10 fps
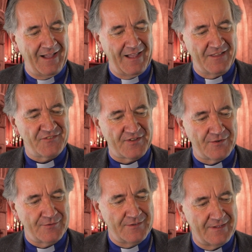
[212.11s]
And
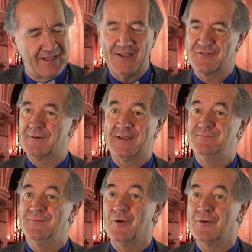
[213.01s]
so, as we
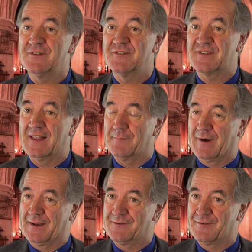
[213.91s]
all
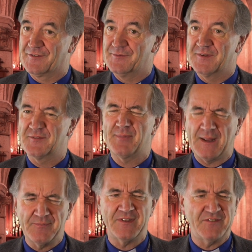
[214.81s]
celebrate Christmas,
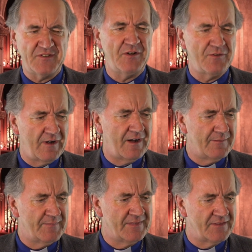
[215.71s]
perhaps it's no
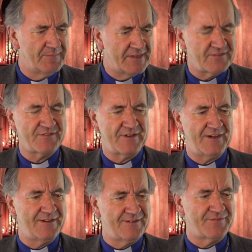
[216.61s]
harm in the midst
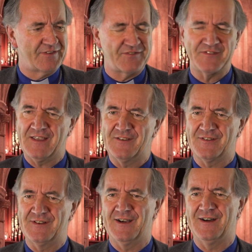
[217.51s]
of the
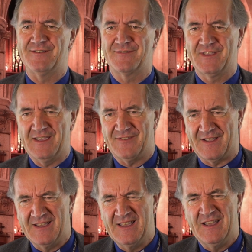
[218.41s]
season of
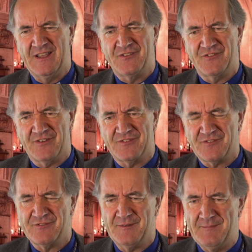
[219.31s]
giving just
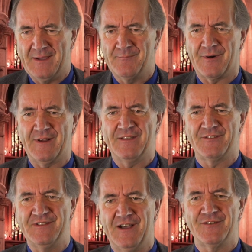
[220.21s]
to remember it's
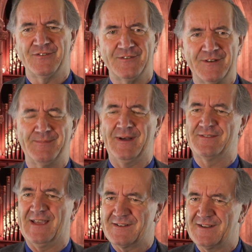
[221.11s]
not all about
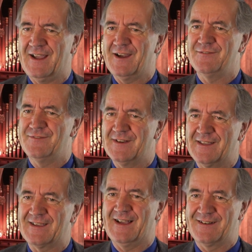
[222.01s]
that carefully
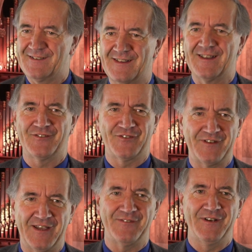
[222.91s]
calculated
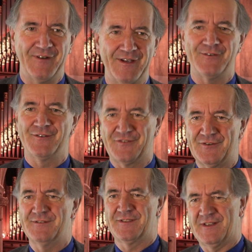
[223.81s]
giving we all do
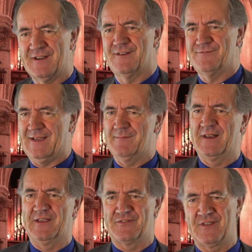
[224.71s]
within our
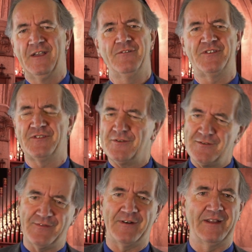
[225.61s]
families, which is all
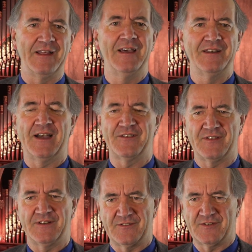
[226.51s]
very nice
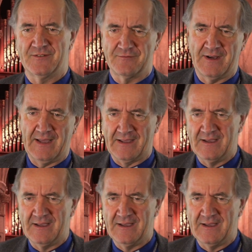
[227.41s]
in its own way.